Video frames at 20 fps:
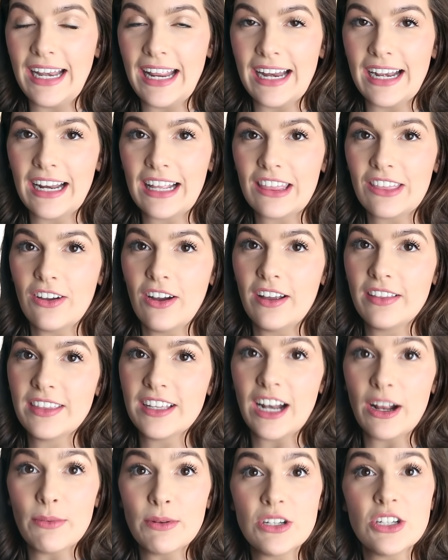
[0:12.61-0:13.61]
and I thought
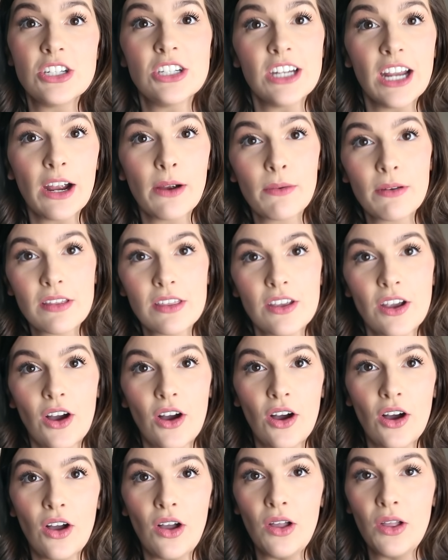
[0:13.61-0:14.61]
that I would share with
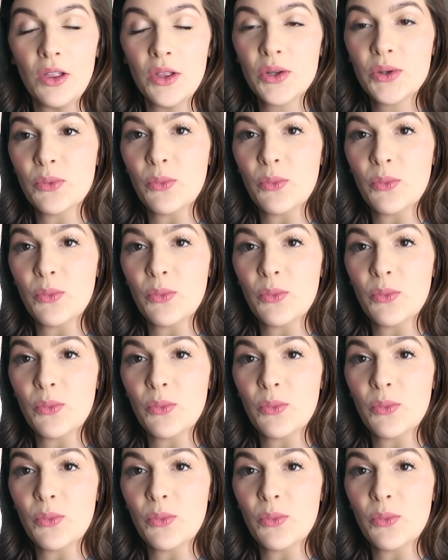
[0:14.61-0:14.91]
y'all